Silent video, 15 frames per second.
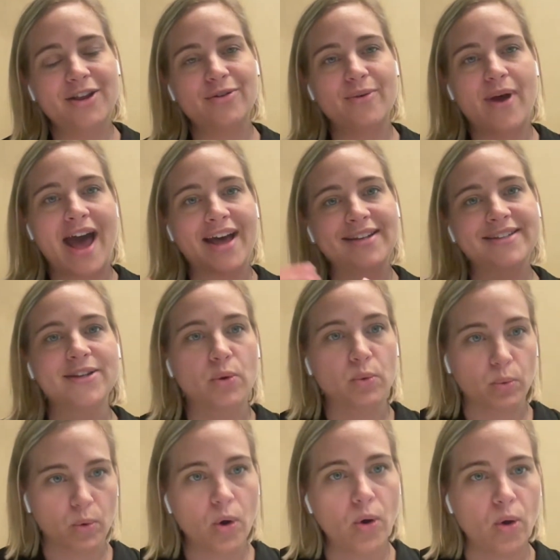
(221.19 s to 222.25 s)
has a
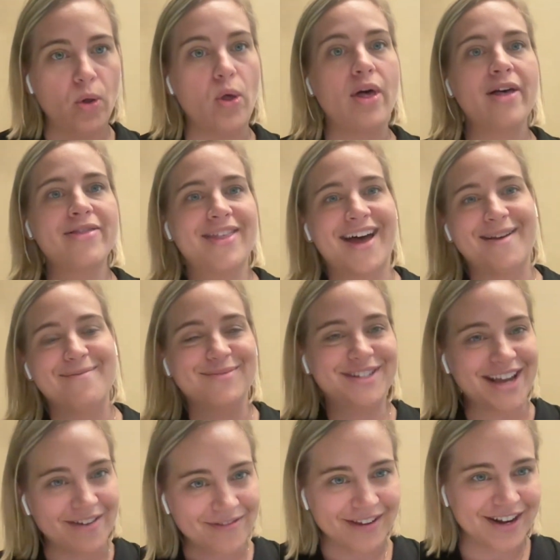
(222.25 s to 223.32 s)
role. That I'm
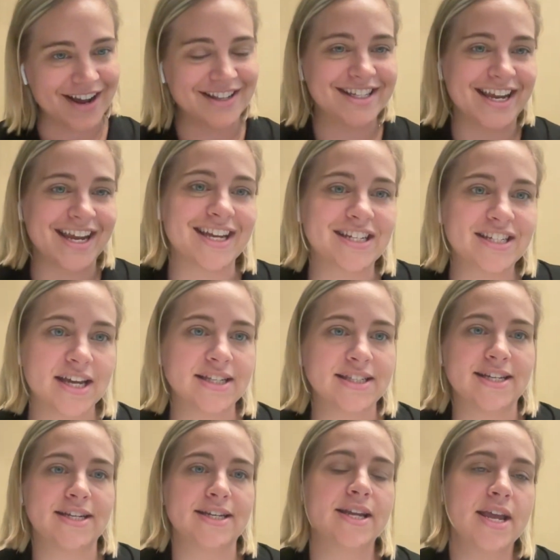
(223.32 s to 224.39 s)
definitely not saying it
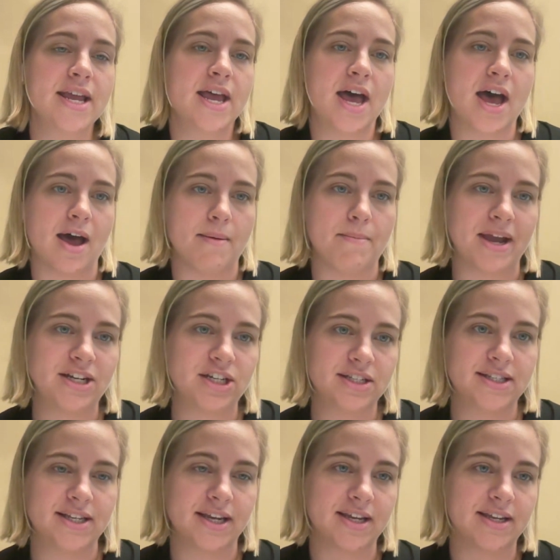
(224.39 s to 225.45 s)
doesn't. I
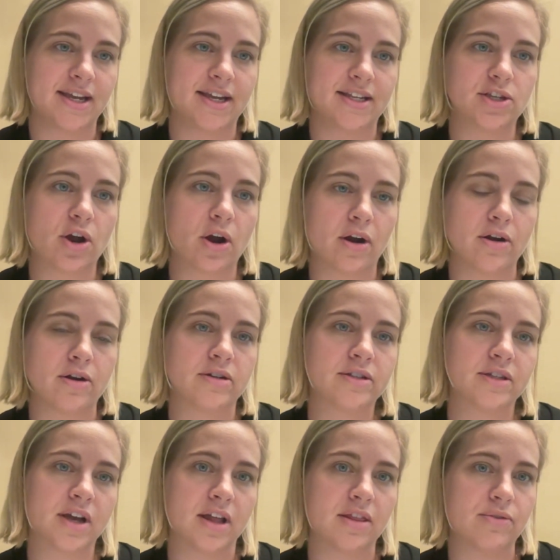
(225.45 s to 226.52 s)
just think it's harder
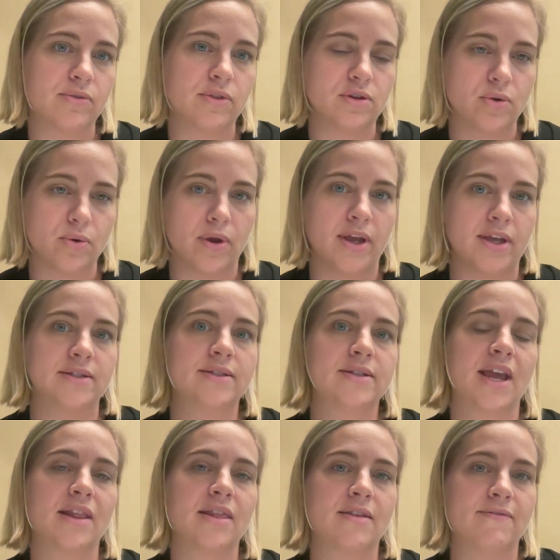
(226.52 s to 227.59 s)
to cut through the noise,
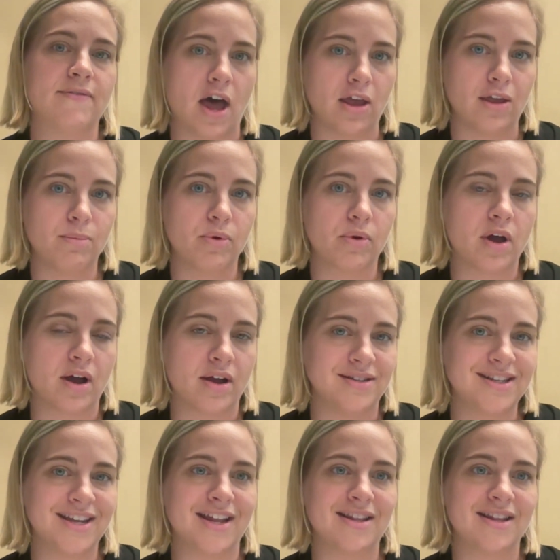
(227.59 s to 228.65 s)
get the valuable
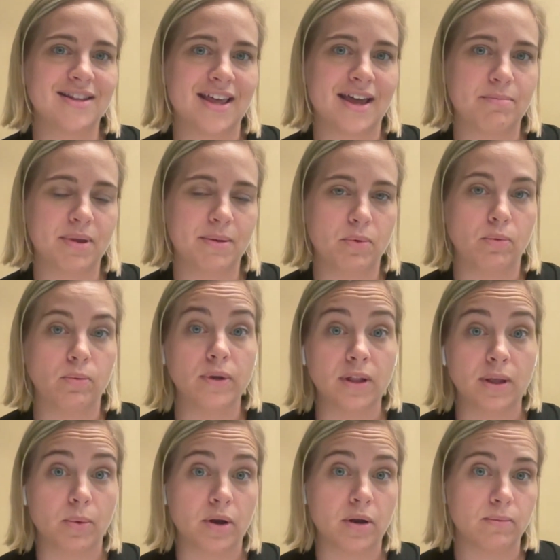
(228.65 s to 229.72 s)
content that people
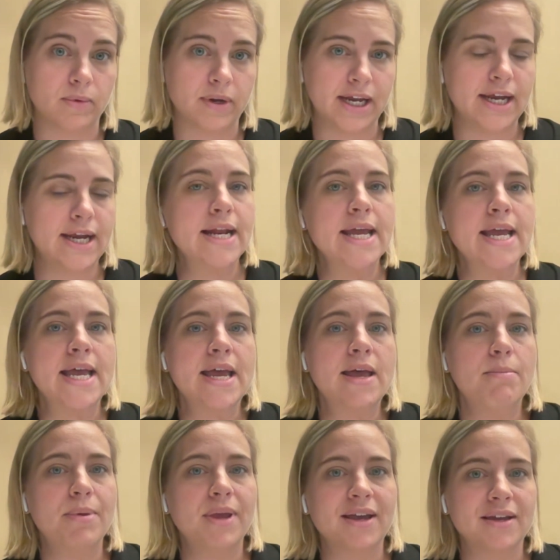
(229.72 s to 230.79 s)
really want to read,
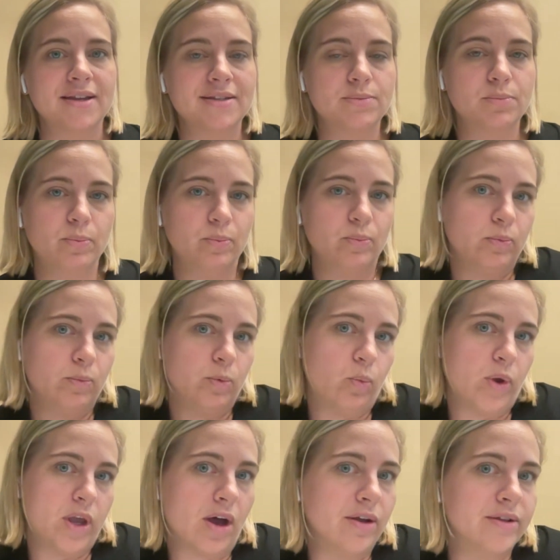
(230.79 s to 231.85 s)
because
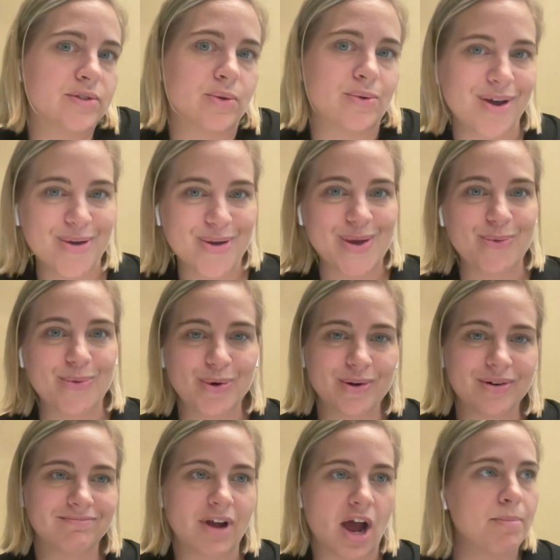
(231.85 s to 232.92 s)
we also know that
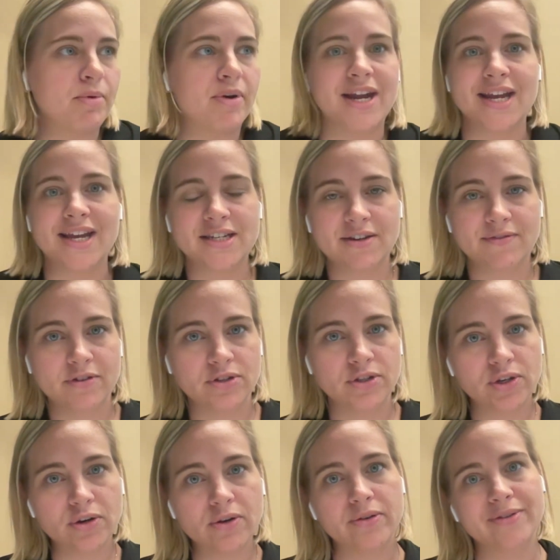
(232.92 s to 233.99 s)
we're operating in
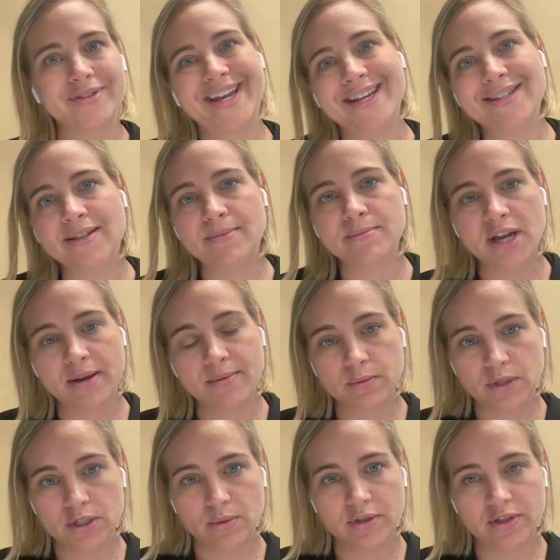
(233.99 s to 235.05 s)
different circles. Yes, sometimes
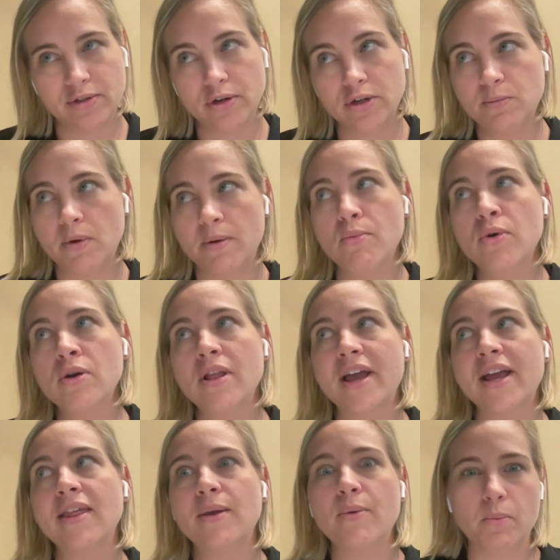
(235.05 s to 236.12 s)
we do a search, but more
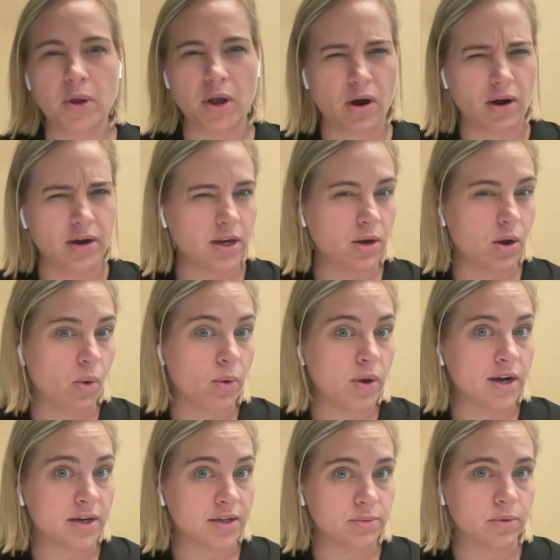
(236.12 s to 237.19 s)
likely when we already know
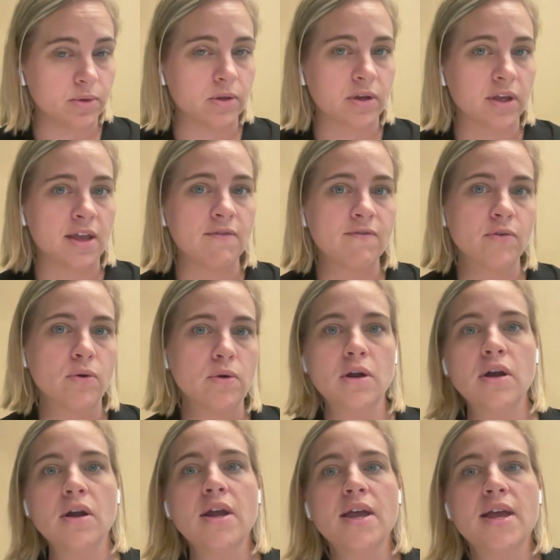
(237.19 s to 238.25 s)
what it is we're looking
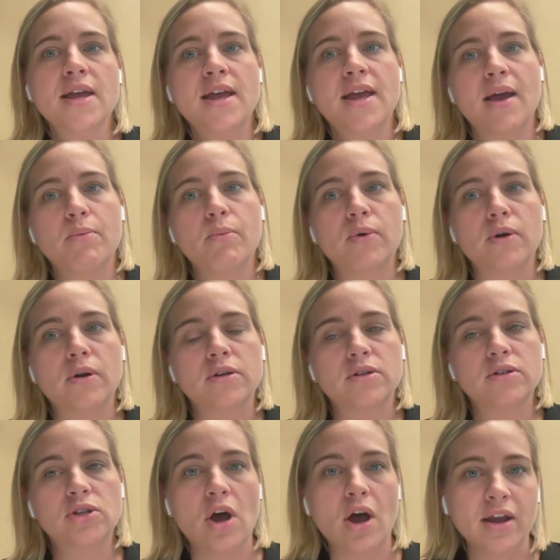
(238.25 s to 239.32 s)
for and we're
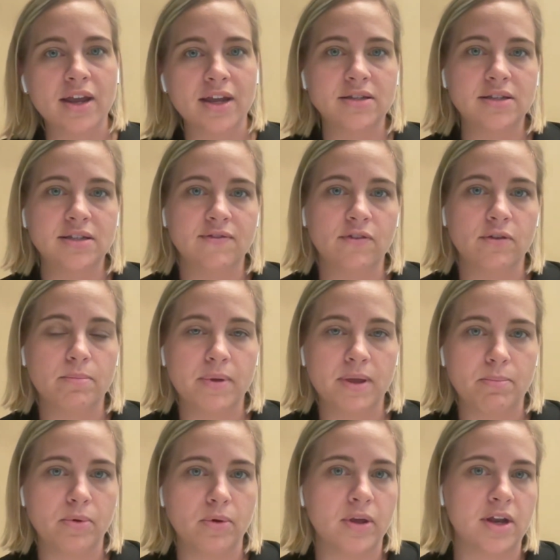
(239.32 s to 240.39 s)
talking to different
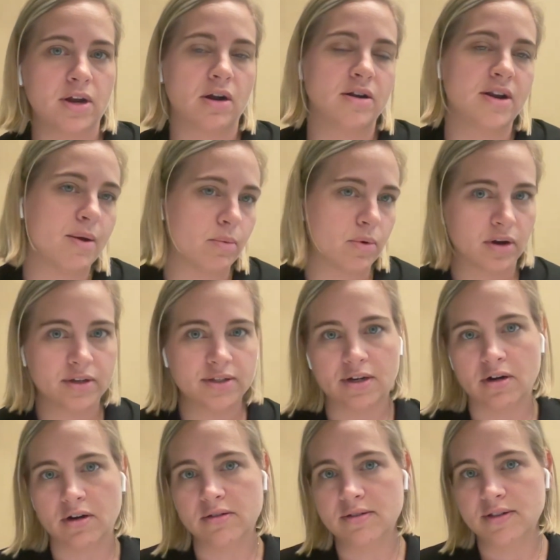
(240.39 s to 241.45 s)
people in our networks
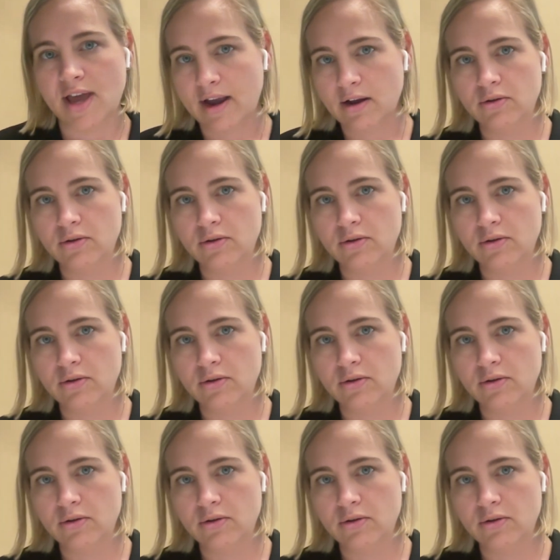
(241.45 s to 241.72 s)
and our Slack